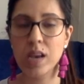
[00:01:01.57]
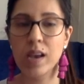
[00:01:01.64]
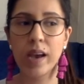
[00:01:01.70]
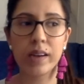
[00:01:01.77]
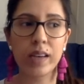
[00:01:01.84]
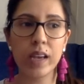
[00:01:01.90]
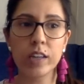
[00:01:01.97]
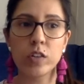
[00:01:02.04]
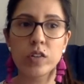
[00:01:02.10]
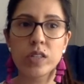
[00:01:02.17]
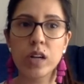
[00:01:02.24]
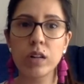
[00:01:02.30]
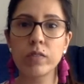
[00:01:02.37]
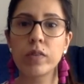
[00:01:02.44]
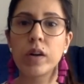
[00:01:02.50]
And get
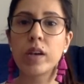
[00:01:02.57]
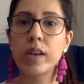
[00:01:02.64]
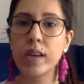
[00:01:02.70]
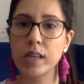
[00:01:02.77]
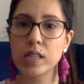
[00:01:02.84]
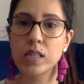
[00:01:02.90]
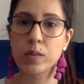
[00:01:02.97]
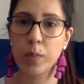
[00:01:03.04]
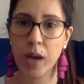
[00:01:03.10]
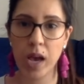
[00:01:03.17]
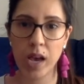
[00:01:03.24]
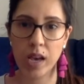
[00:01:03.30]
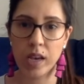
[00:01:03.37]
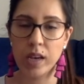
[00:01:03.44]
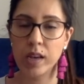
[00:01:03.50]
yourself a nice
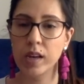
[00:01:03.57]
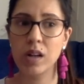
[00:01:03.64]
pen.